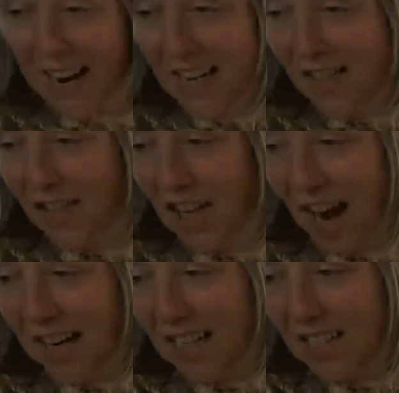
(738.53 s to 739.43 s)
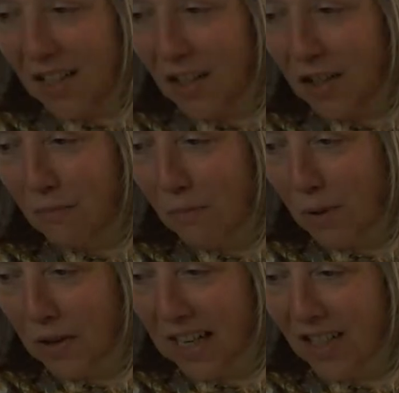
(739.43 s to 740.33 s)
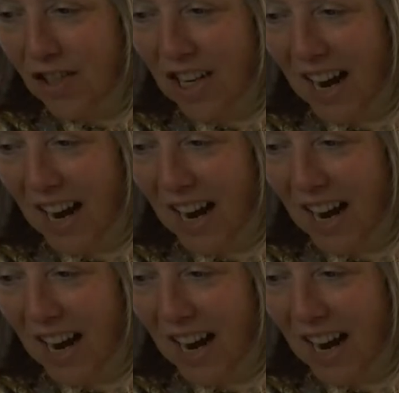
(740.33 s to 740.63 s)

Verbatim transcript: Here's Janice. Good morning,